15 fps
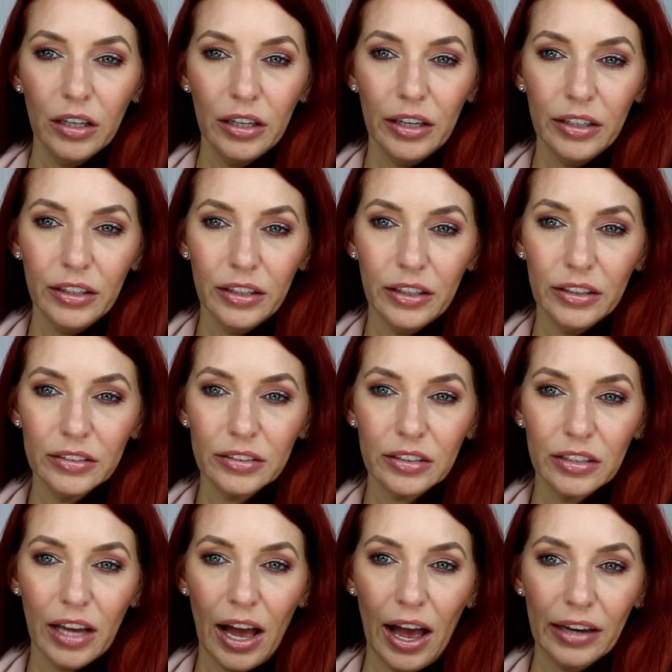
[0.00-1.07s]
It is
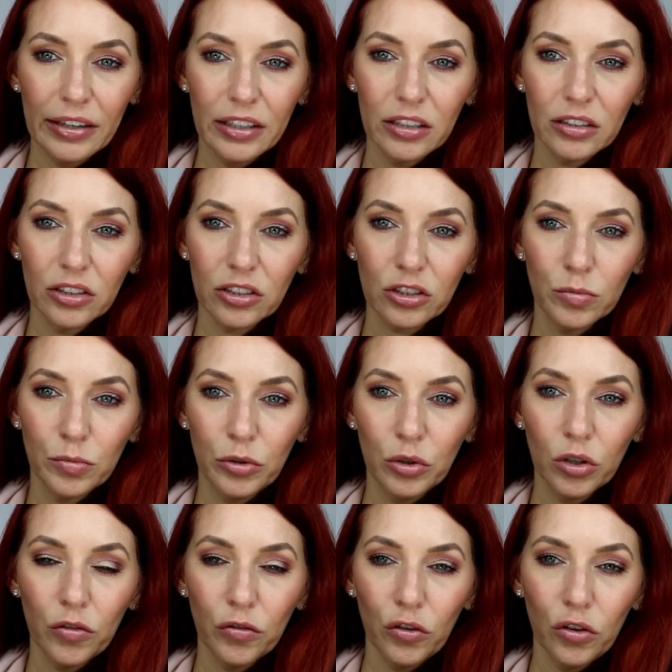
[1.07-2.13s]
not. It looks
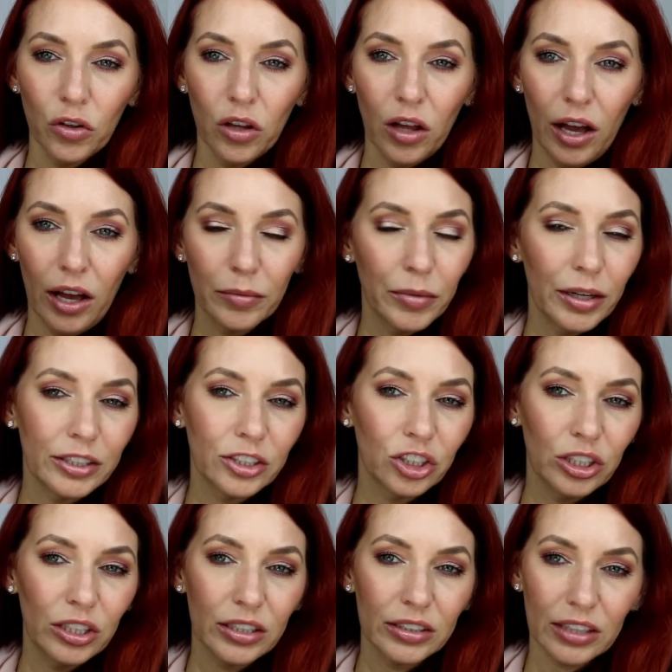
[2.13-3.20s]
beautiful on my
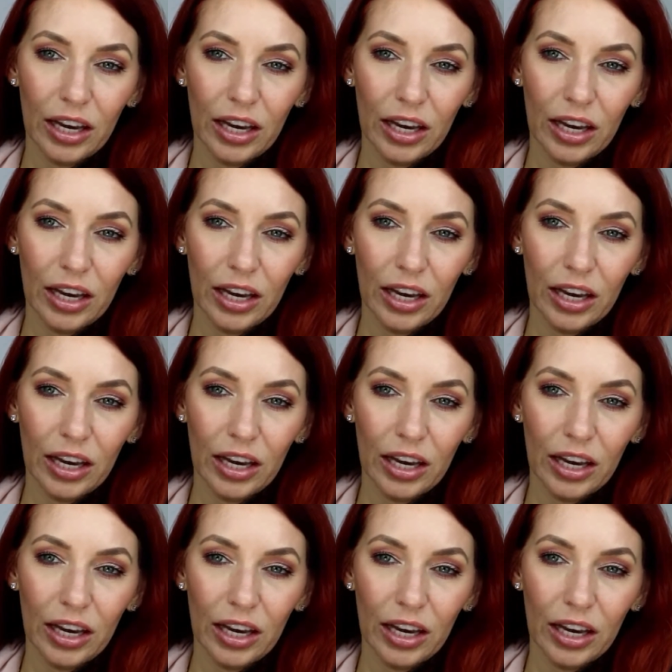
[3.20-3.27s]
cheeks.